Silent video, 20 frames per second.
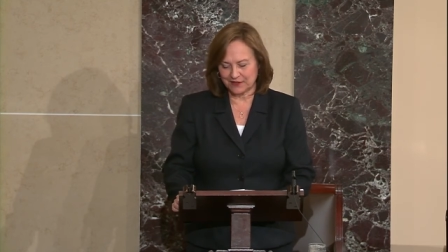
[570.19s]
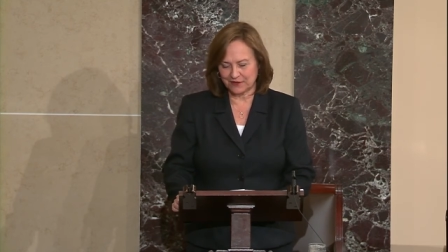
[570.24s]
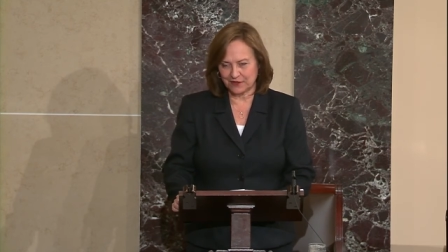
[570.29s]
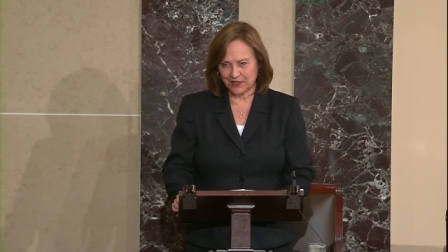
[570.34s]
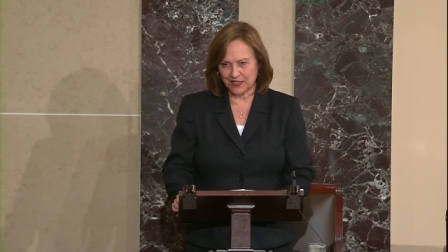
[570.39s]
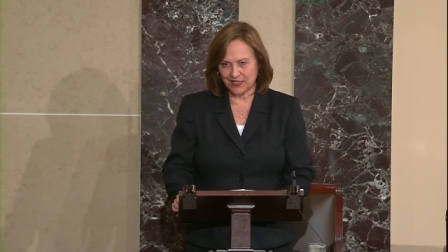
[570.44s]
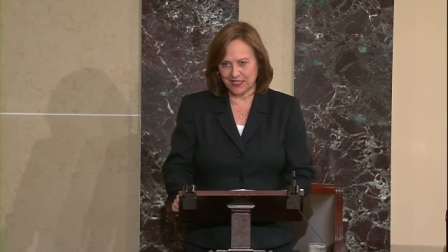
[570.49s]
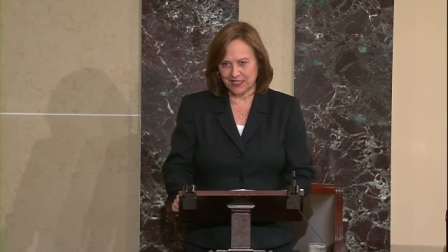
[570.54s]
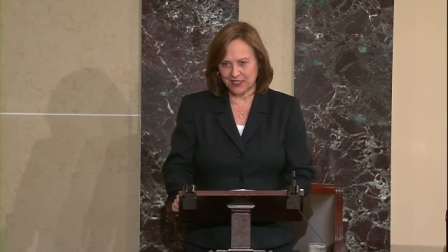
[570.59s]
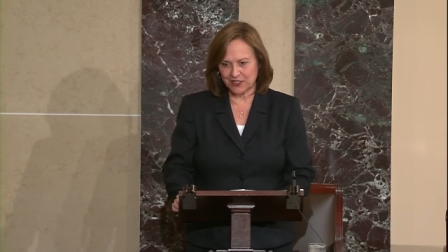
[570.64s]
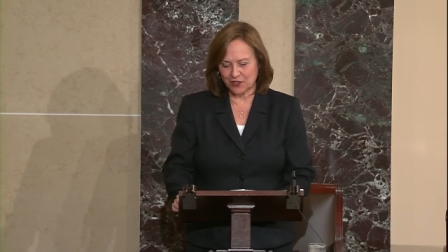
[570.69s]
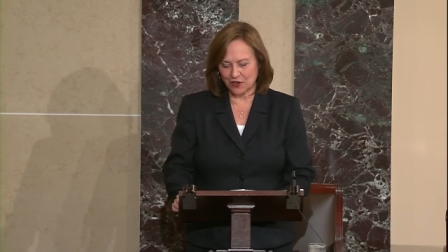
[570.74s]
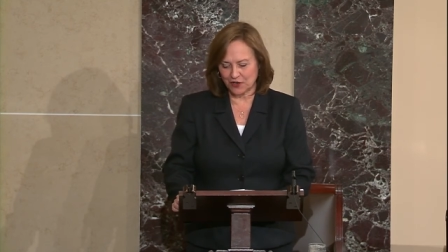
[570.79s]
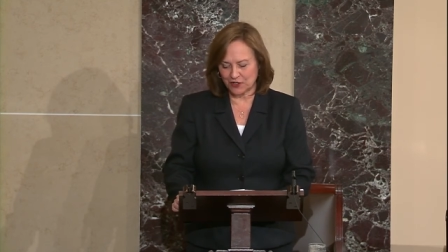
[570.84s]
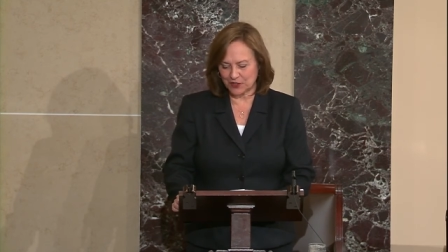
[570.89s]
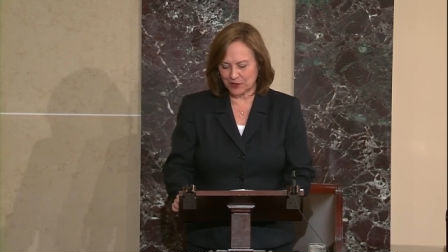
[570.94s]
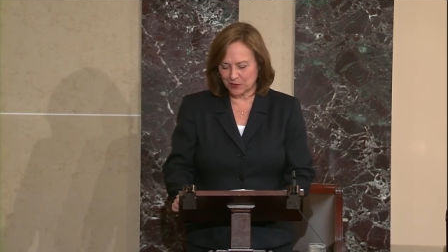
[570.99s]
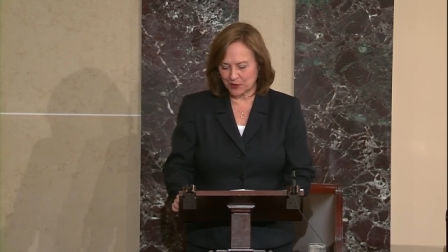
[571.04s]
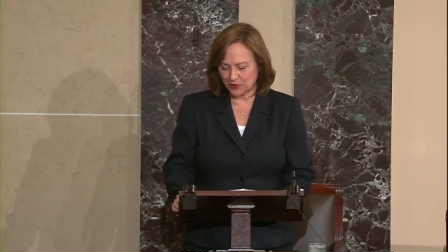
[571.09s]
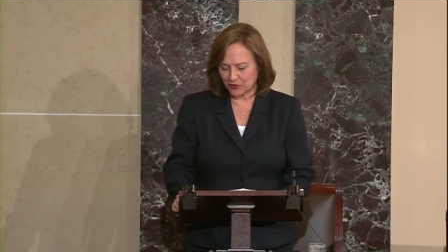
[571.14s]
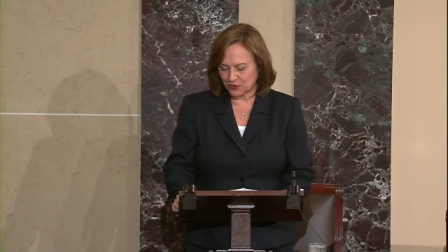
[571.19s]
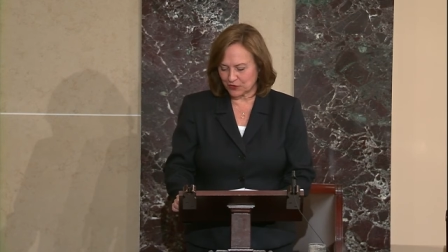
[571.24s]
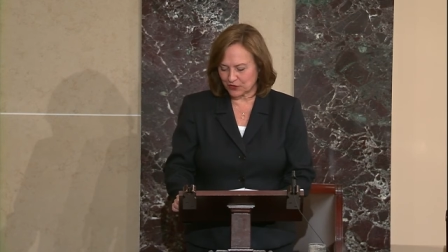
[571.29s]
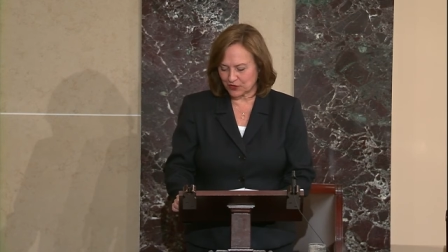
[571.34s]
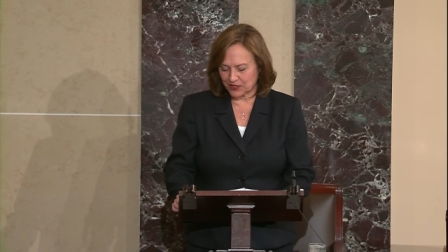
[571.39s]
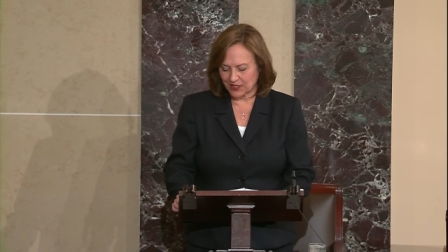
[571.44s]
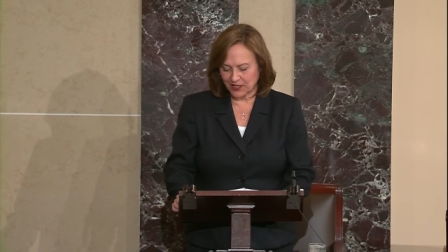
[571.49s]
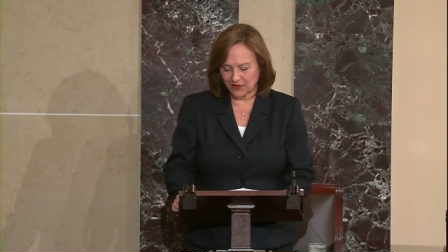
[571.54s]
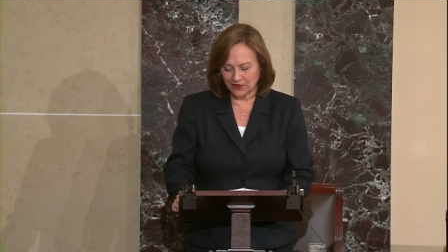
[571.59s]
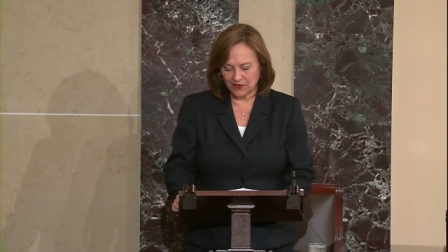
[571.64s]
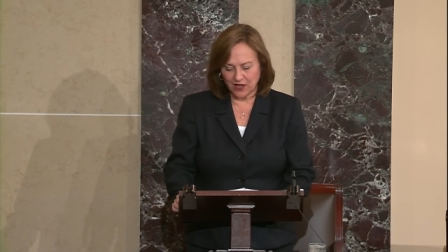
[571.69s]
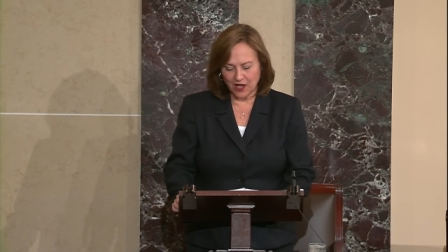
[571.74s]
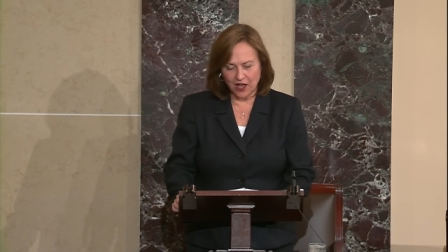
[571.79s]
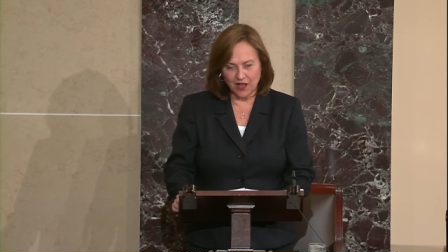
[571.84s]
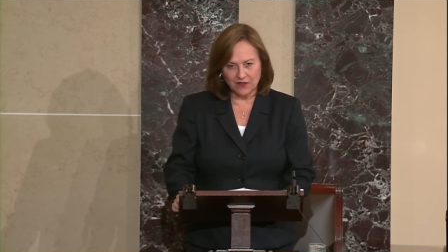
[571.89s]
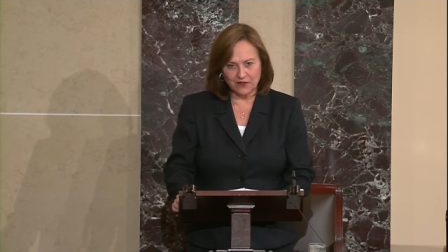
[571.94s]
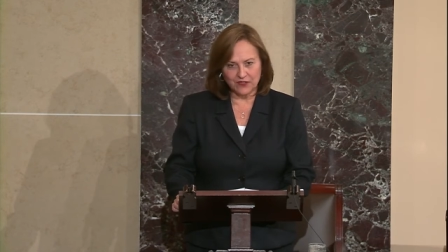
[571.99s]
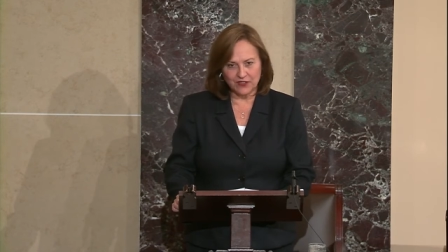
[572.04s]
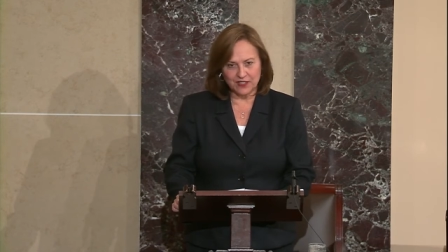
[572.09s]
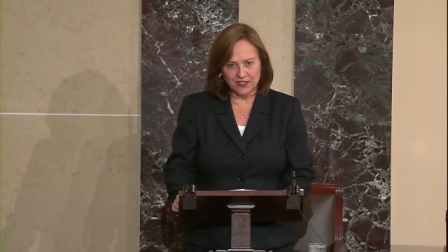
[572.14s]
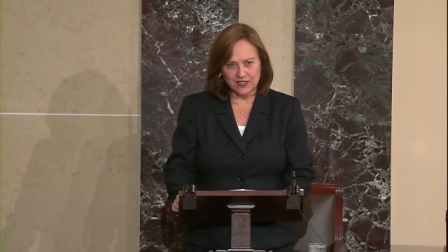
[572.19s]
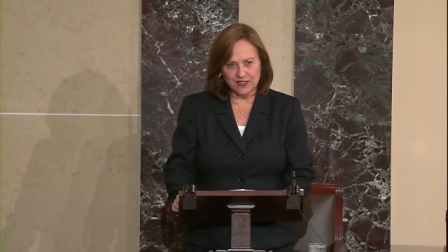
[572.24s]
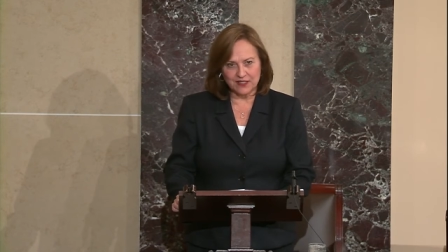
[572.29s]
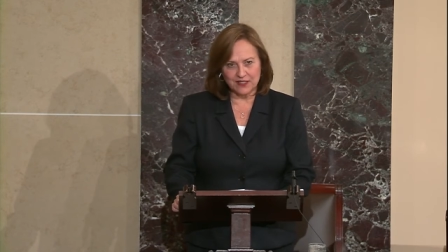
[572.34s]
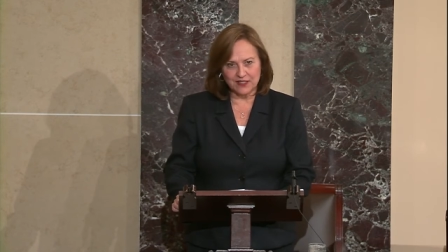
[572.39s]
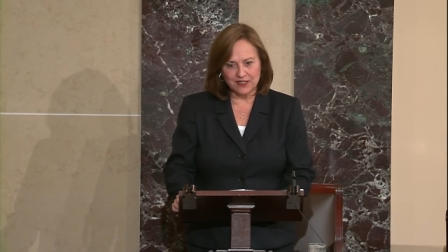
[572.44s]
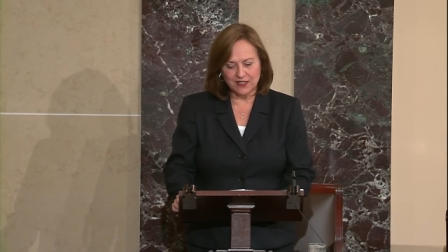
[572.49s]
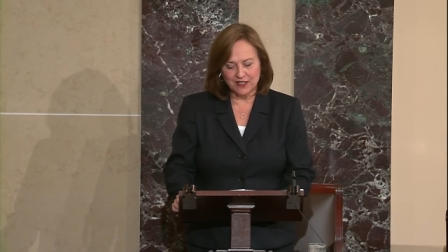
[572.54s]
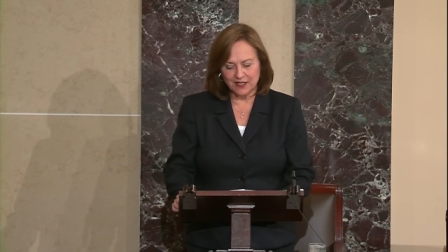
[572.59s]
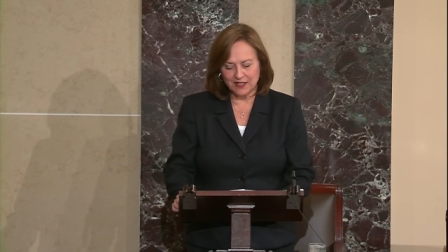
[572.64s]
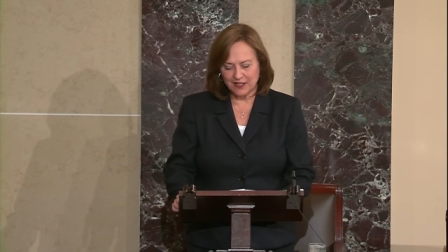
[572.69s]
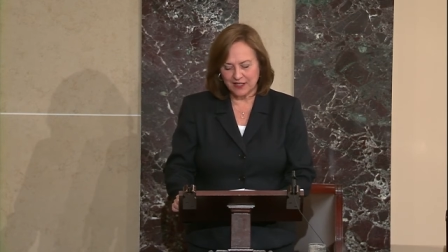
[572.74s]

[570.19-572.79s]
when these entrepreneurs have confidence